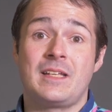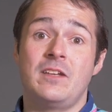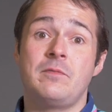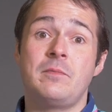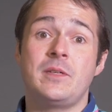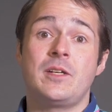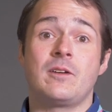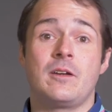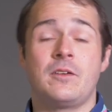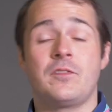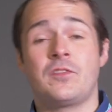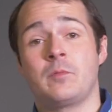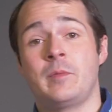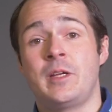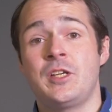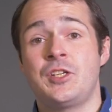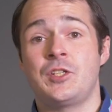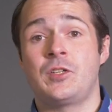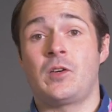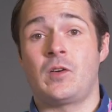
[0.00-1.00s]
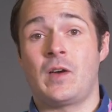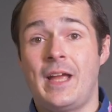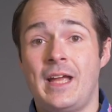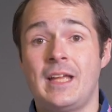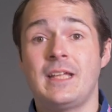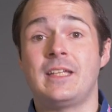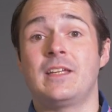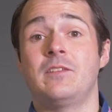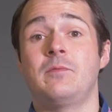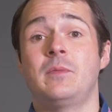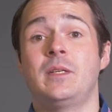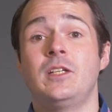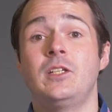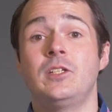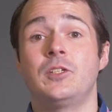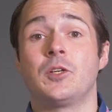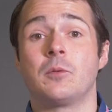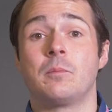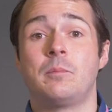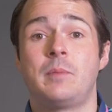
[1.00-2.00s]
Give me your information, or hey, give me
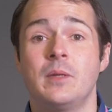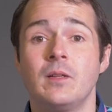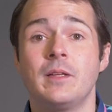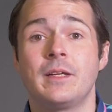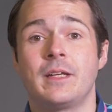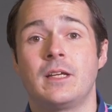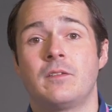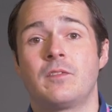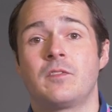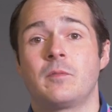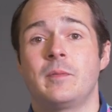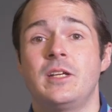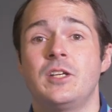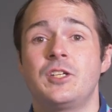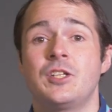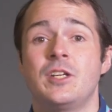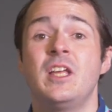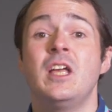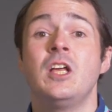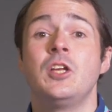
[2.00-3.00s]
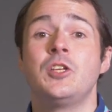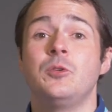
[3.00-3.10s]
your billing information.